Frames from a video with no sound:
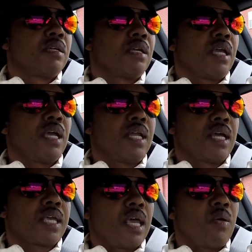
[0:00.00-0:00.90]
And I
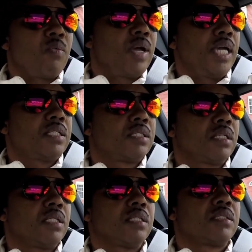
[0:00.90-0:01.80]
can't wait
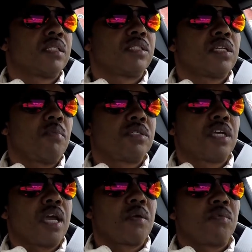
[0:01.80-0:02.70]
to the
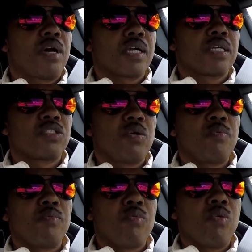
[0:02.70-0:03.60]
summertime where I can do
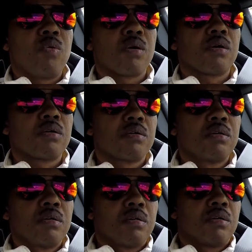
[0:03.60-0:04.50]
more
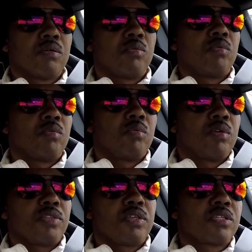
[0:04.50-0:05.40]

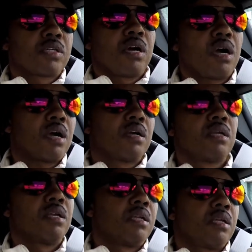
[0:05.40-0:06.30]
with this car.
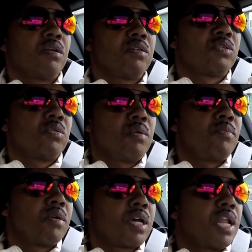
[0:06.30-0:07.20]
You know, doing
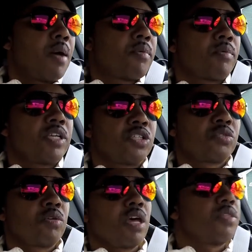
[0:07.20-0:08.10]
more collaborations
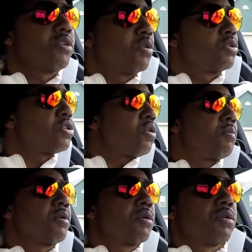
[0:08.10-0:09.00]
with other
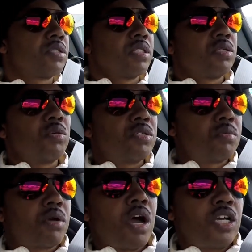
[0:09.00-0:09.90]
YouTubers and doing
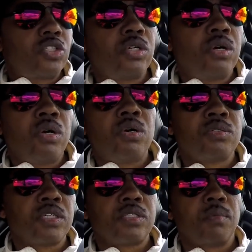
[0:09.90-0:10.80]
some car
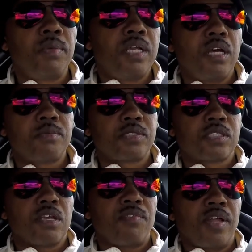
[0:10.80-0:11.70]
shows and some meetups and
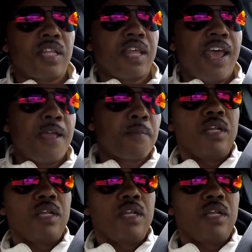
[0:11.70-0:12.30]
stuff like that.